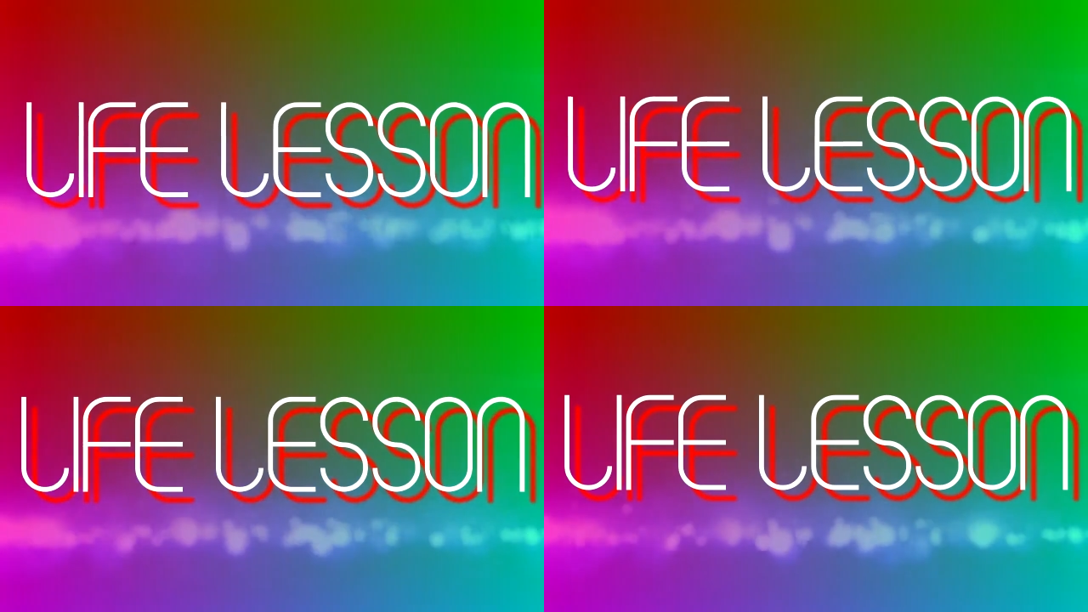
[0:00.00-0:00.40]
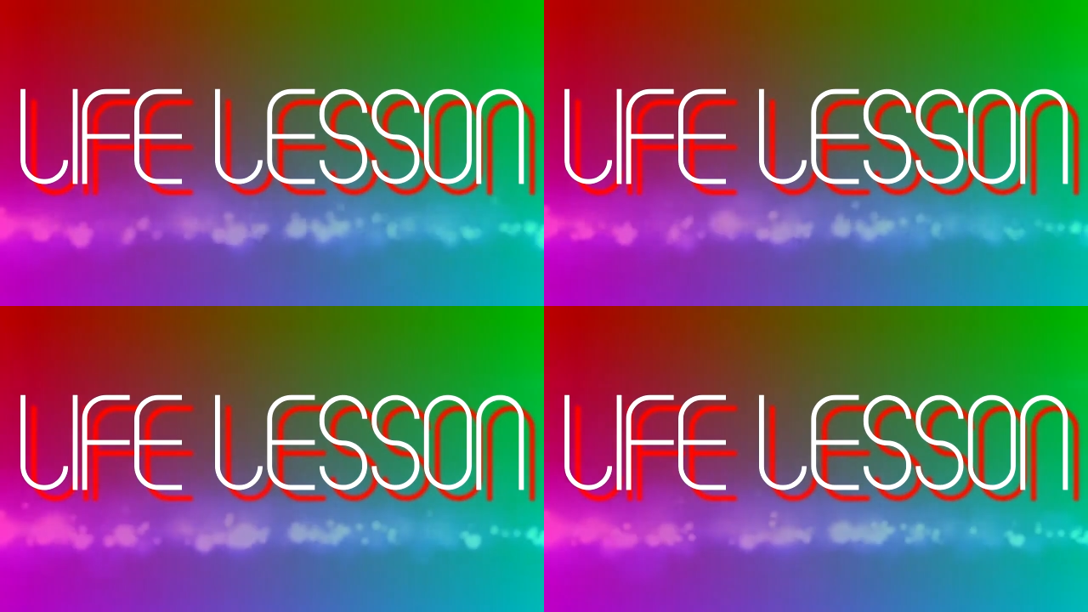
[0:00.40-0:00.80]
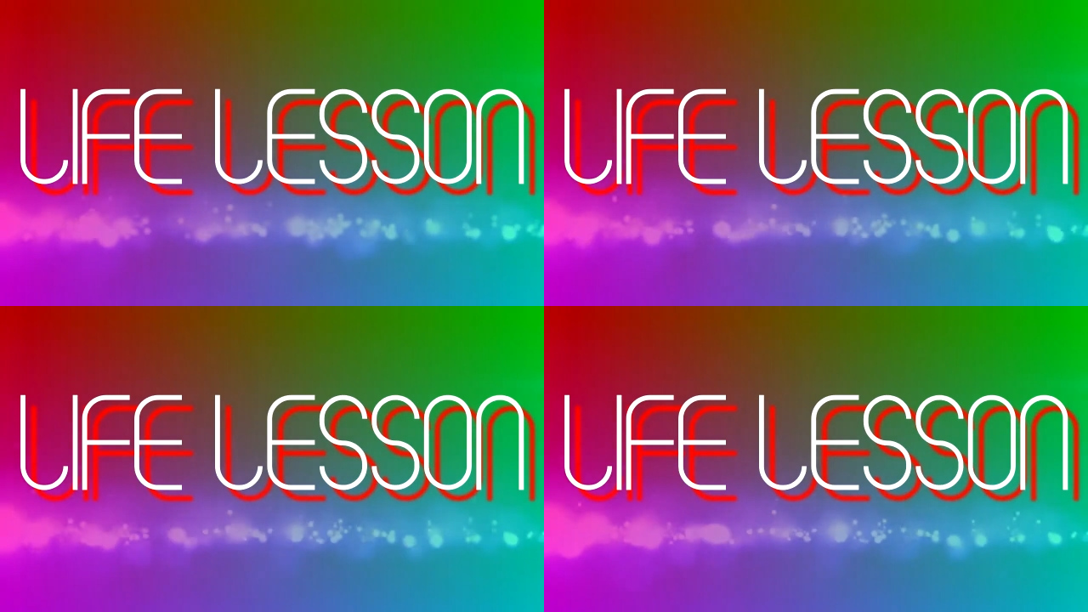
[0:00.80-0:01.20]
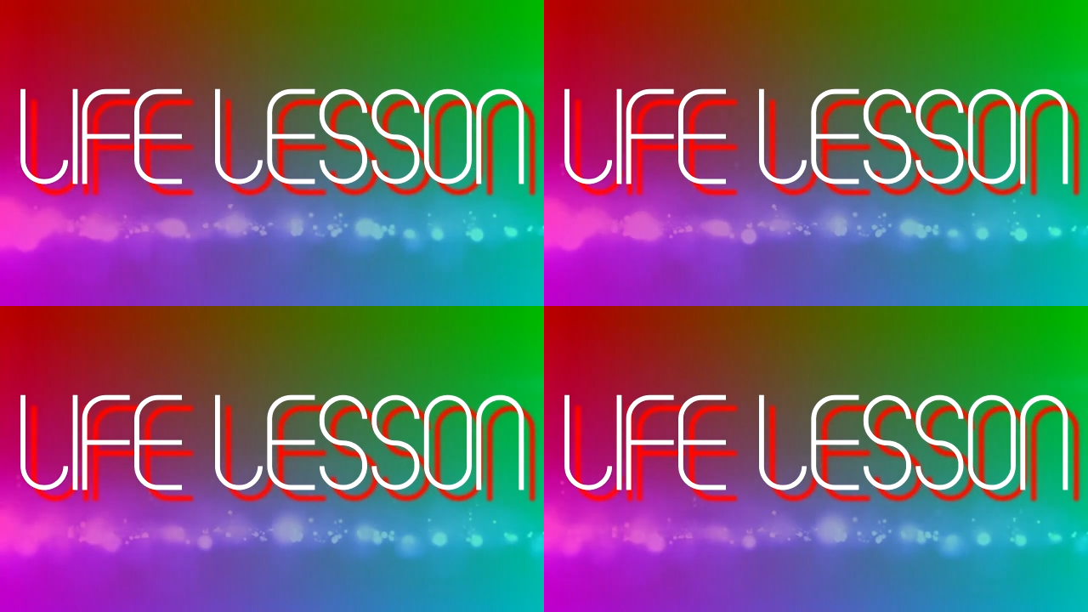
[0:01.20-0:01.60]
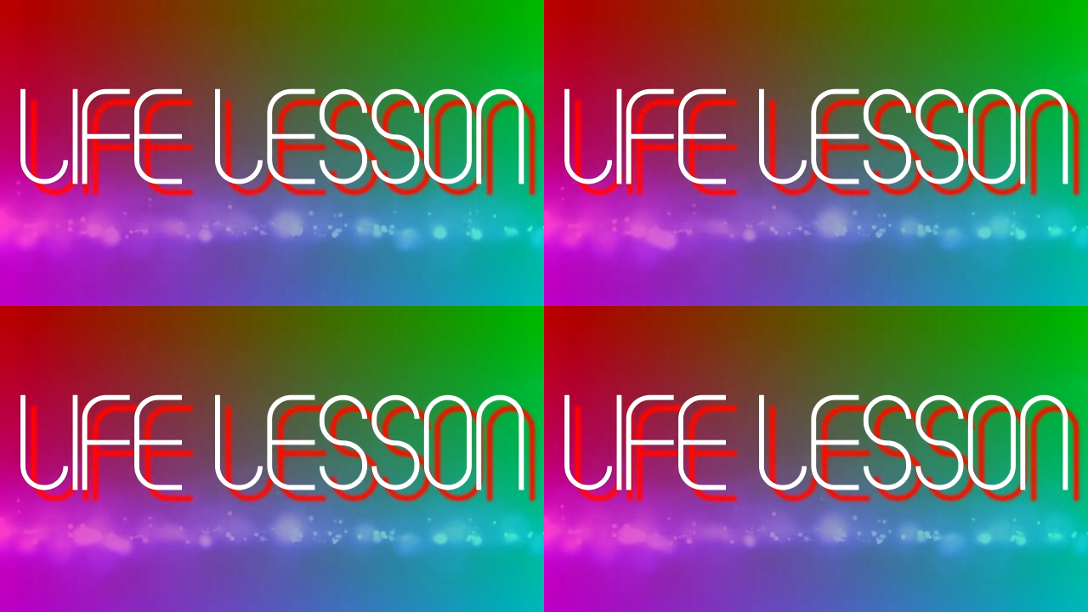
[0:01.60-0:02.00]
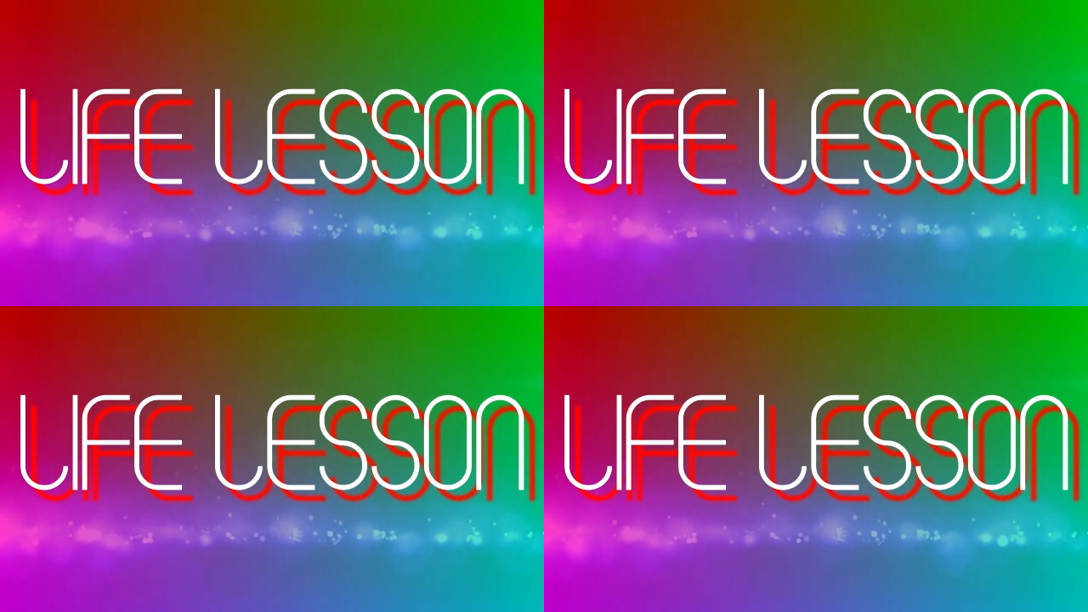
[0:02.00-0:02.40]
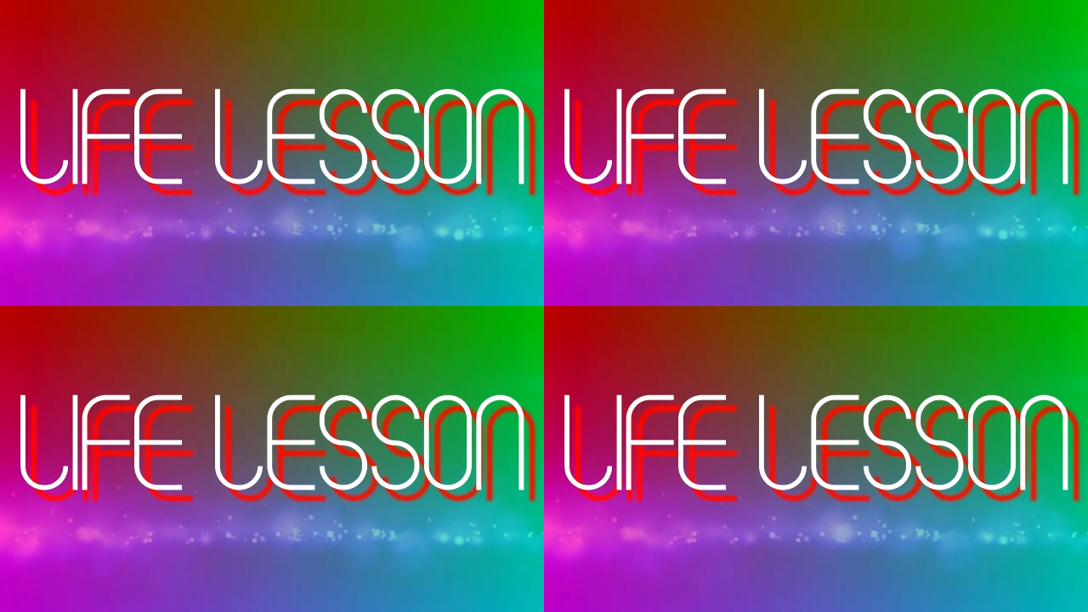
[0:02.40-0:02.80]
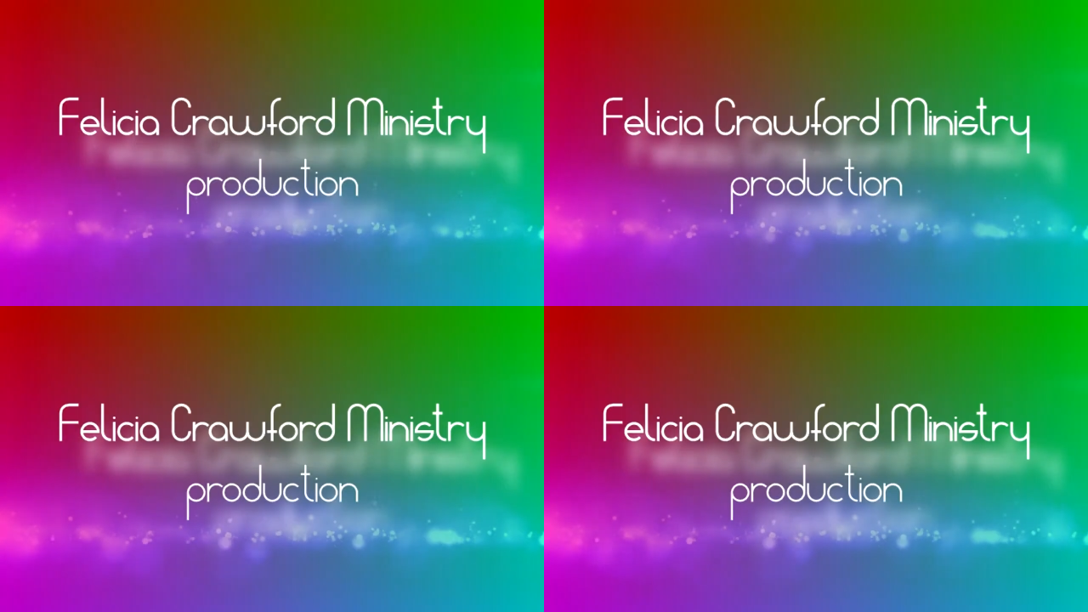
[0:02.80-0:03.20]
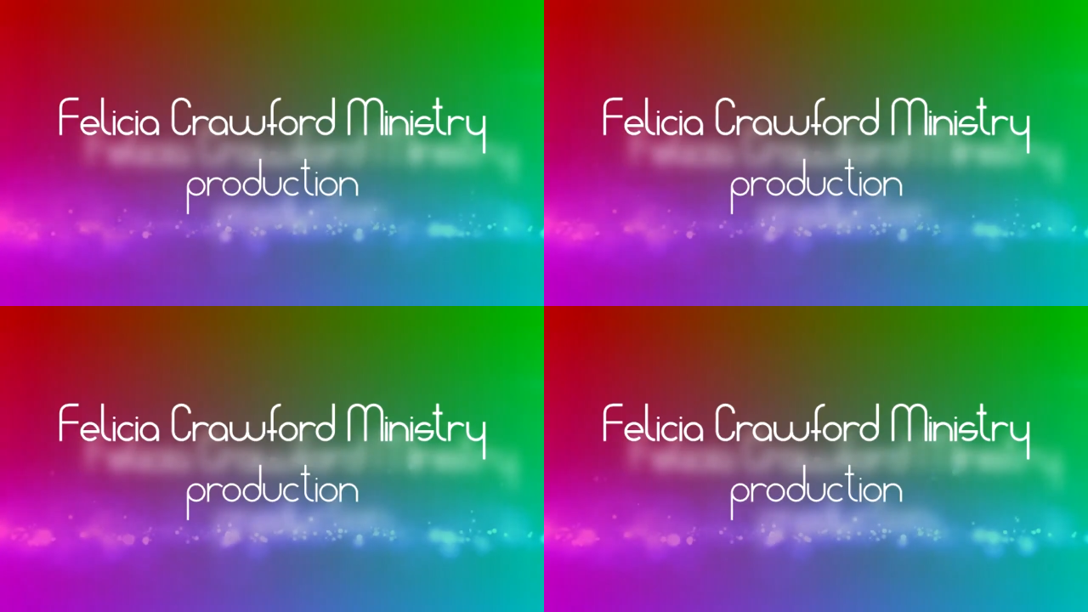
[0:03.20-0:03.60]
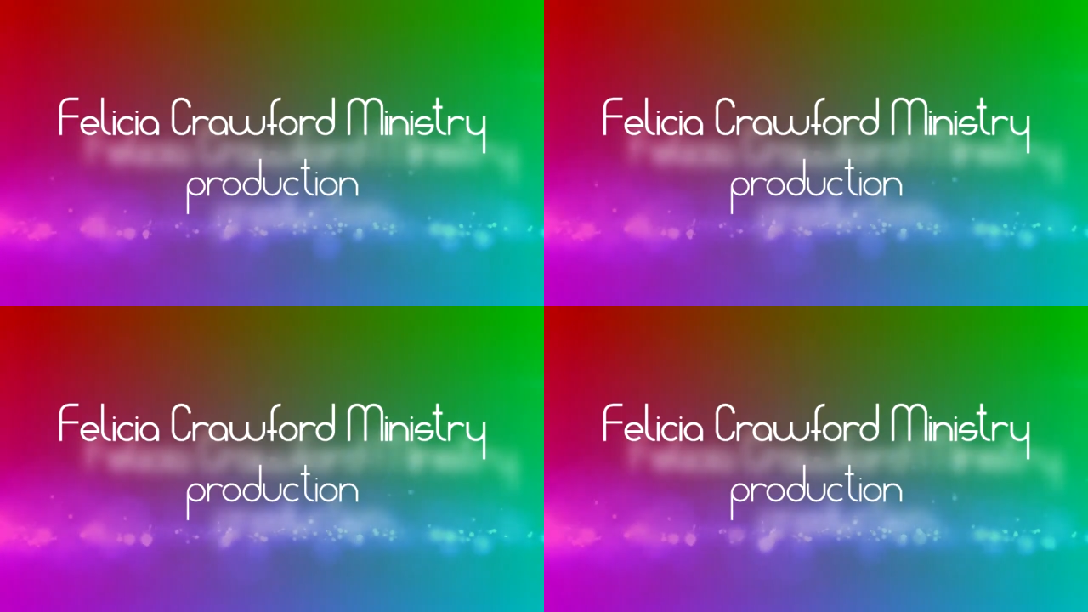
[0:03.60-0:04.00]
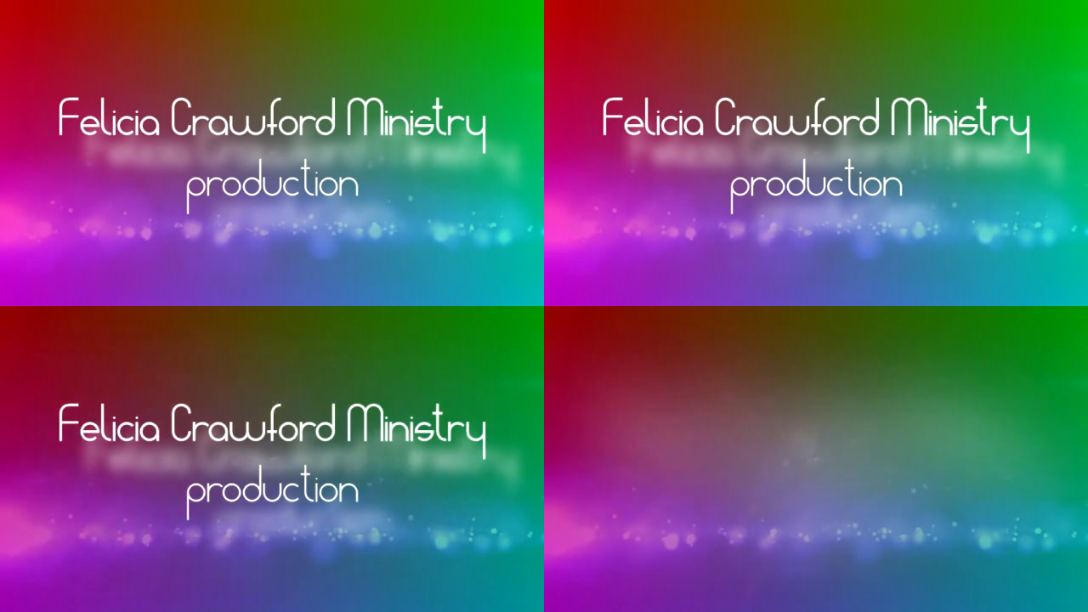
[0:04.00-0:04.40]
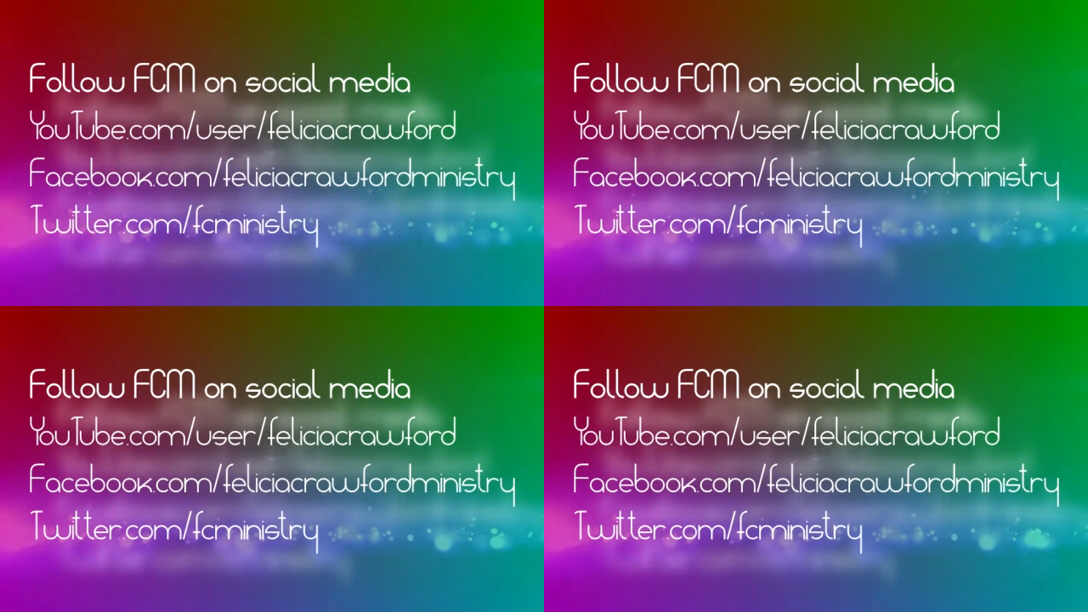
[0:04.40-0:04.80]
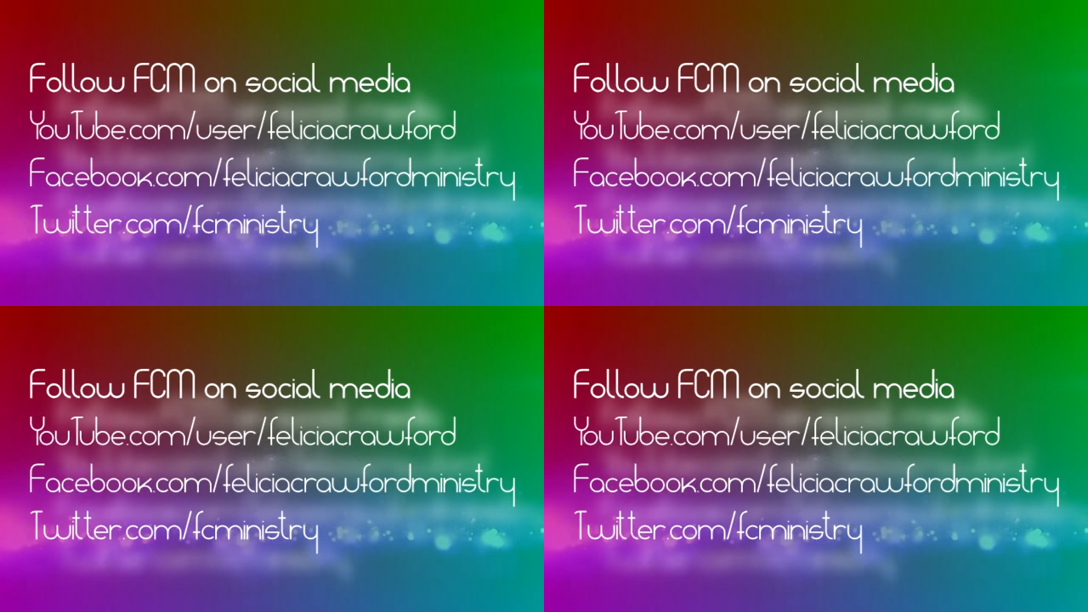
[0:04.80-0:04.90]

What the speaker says: (no speaker visible)